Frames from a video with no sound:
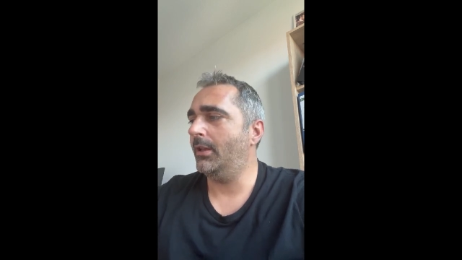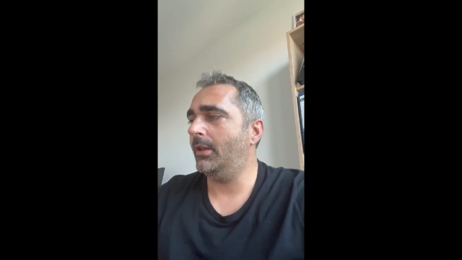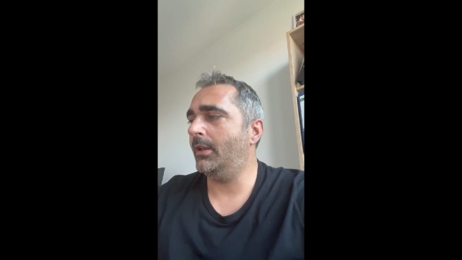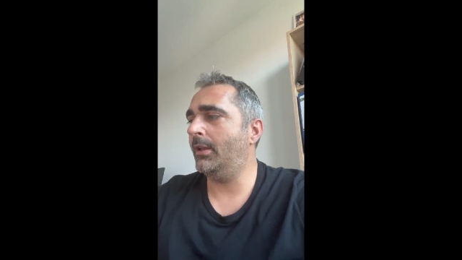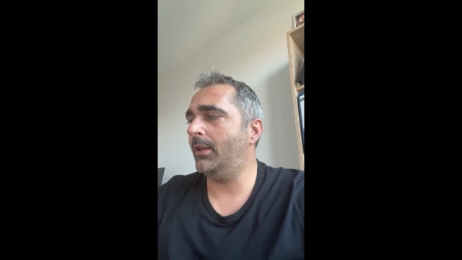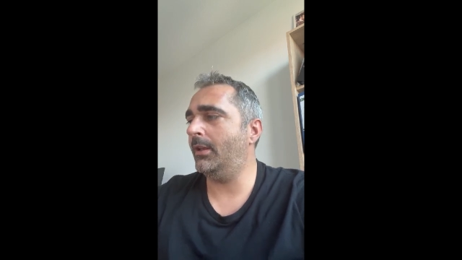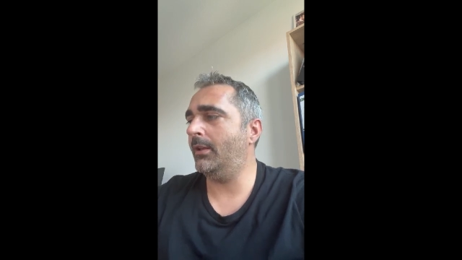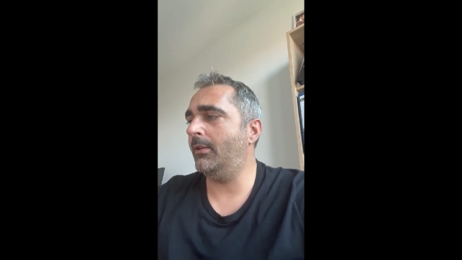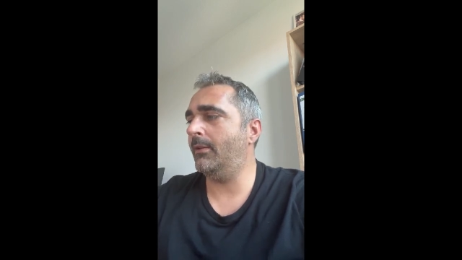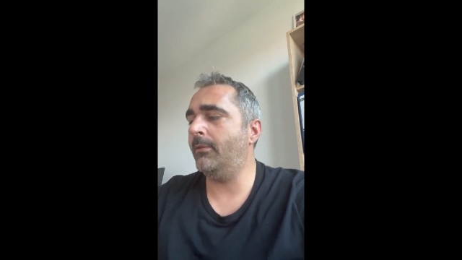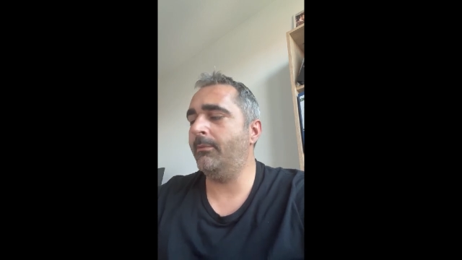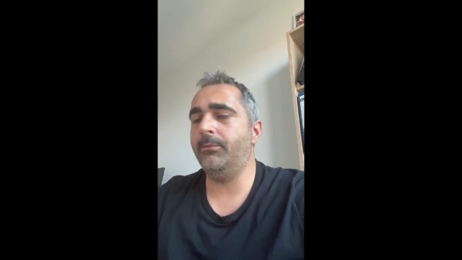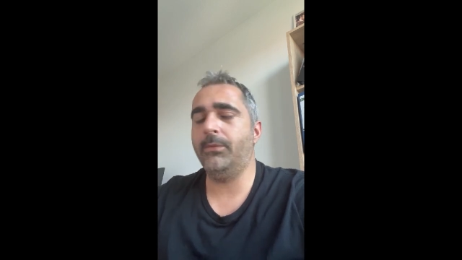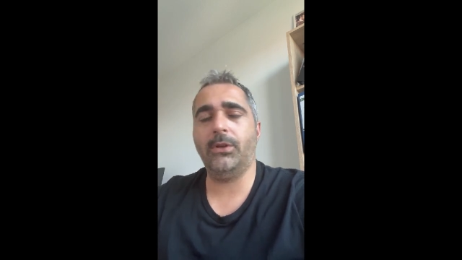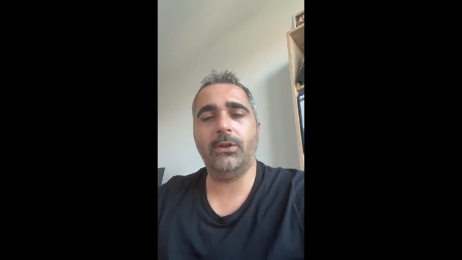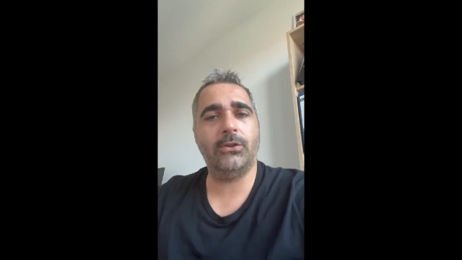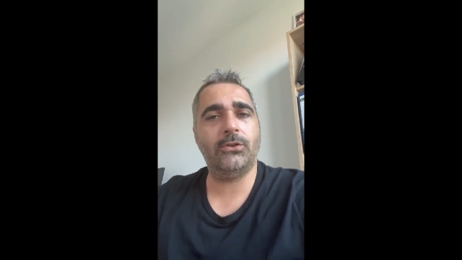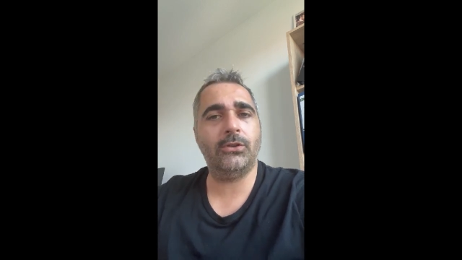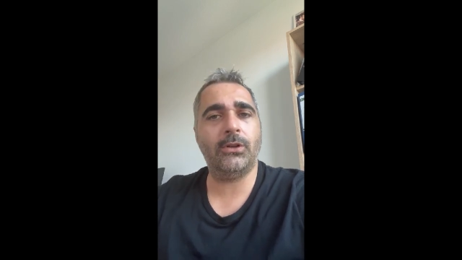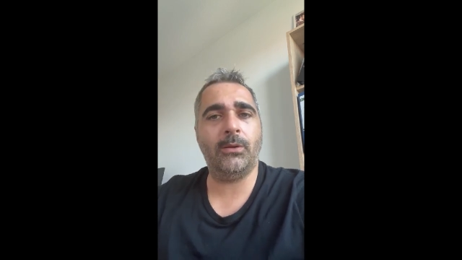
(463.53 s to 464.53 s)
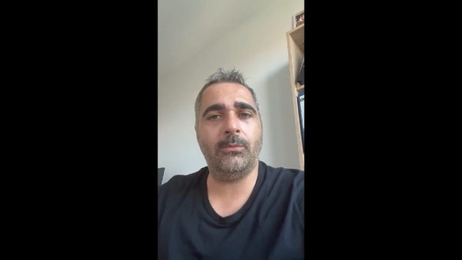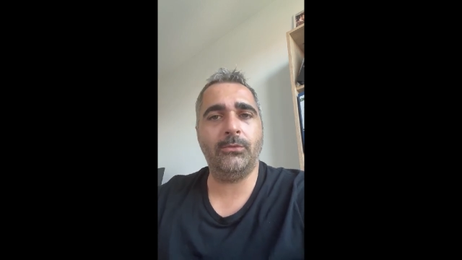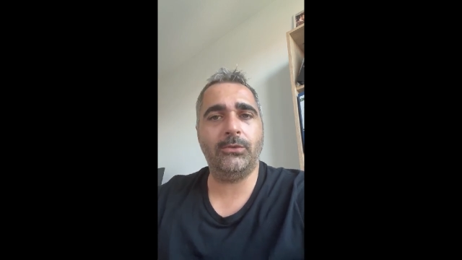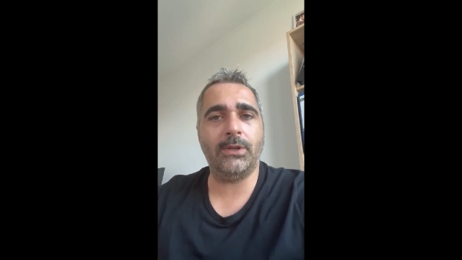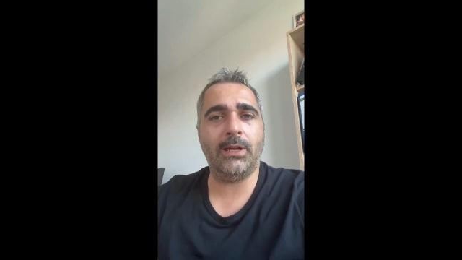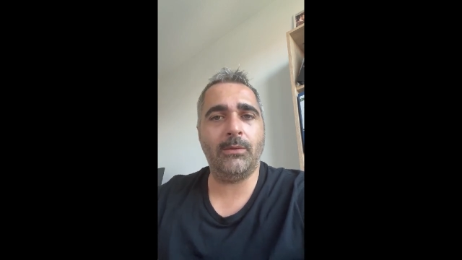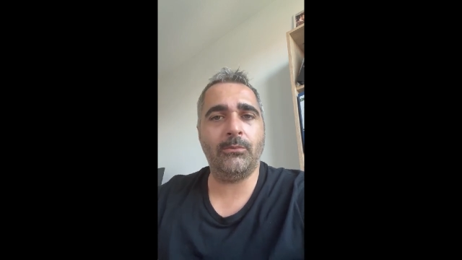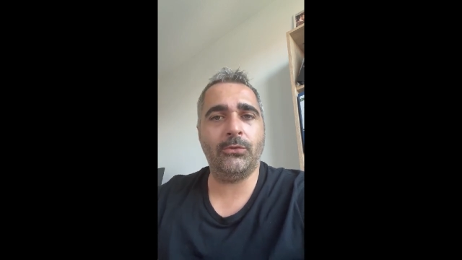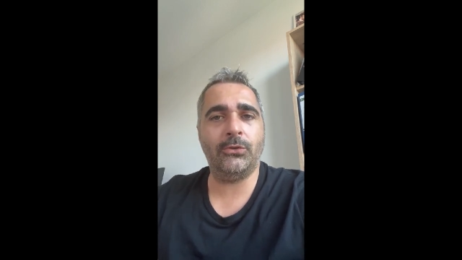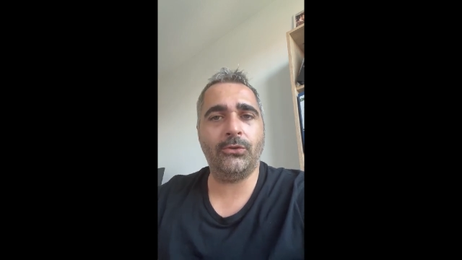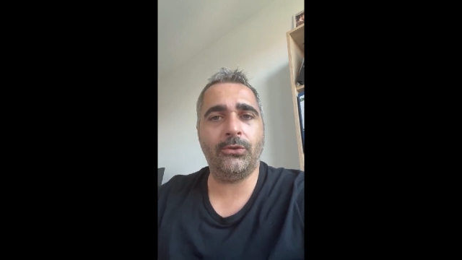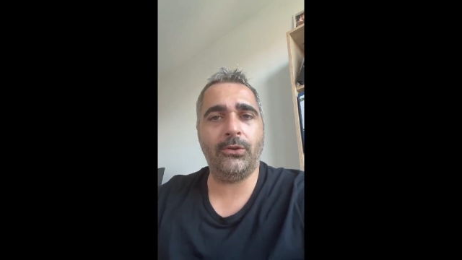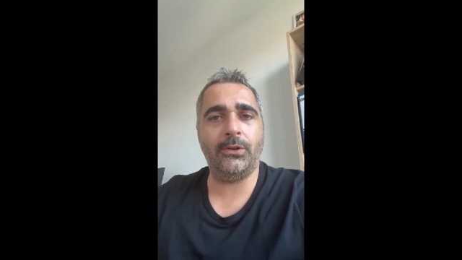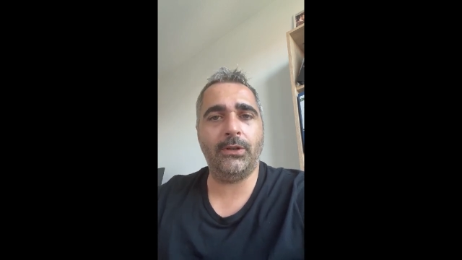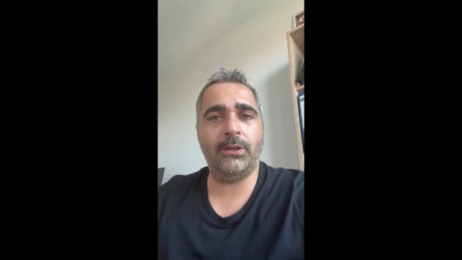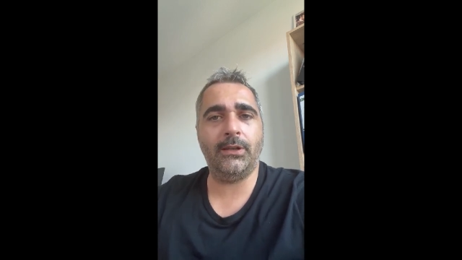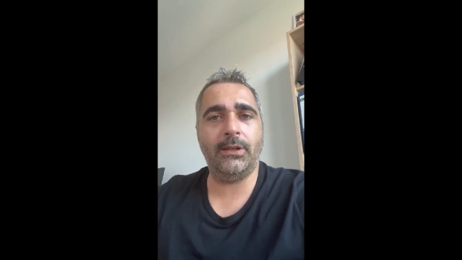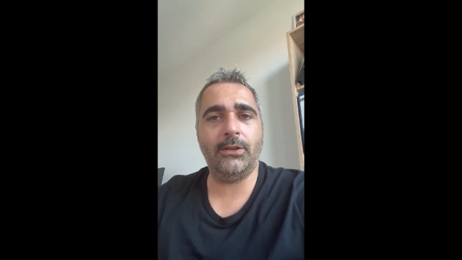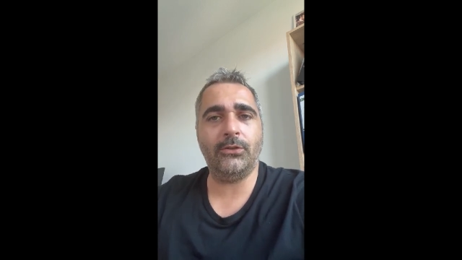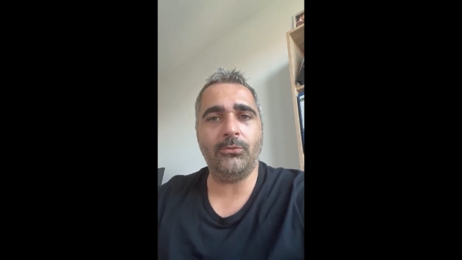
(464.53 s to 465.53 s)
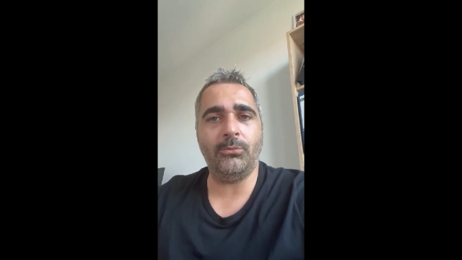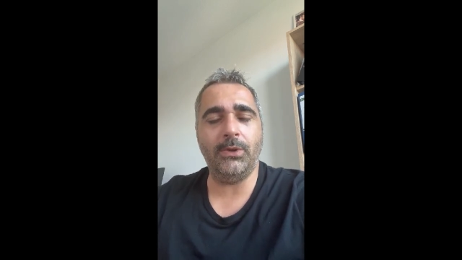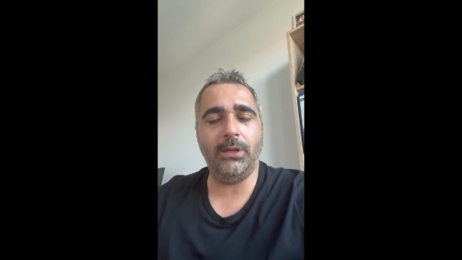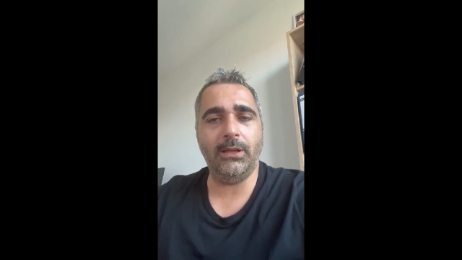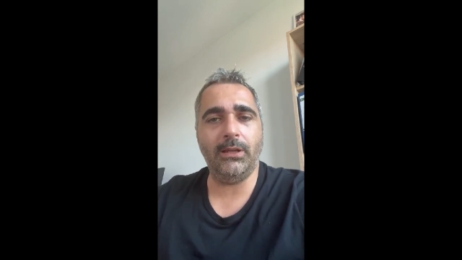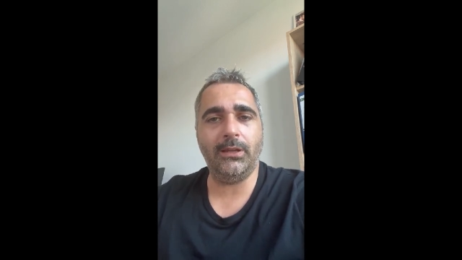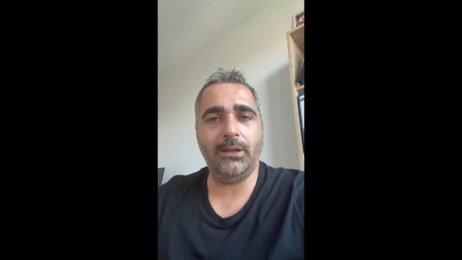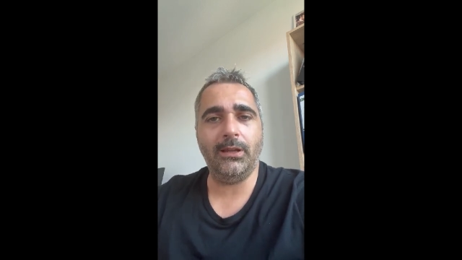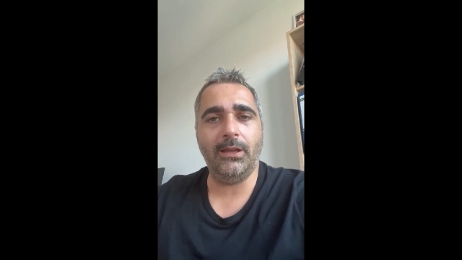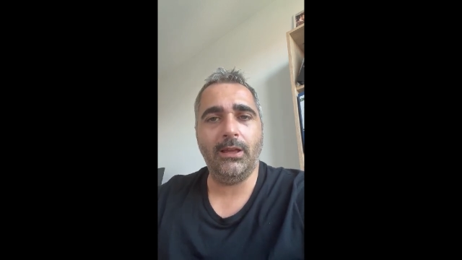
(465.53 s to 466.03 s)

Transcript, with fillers: uh, sometime during this week.